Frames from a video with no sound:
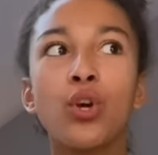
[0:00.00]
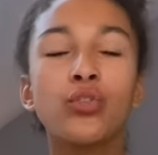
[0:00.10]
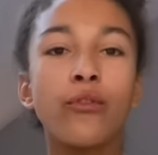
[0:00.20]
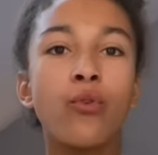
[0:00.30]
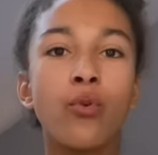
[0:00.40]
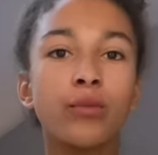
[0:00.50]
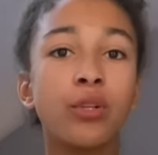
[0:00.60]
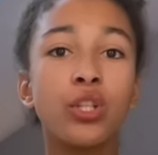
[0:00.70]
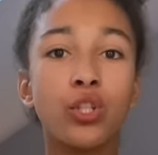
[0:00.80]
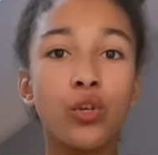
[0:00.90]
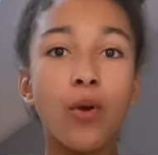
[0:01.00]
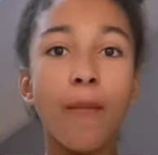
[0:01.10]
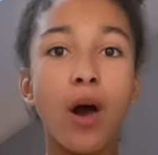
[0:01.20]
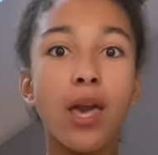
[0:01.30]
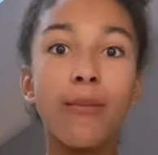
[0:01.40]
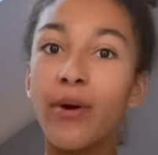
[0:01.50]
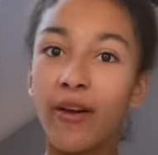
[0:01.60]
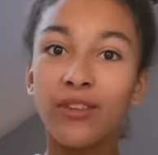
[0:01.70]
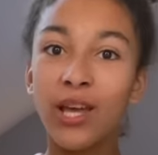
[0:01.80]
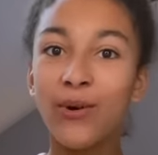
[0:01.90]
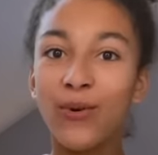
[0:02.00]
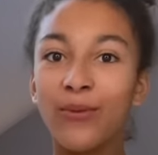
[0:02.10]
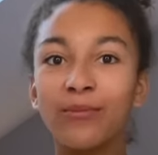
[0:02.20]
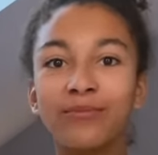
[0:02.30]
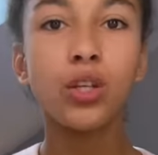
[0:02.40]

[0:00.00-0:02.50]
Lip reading: So of course I'm gonna do my birthday haul.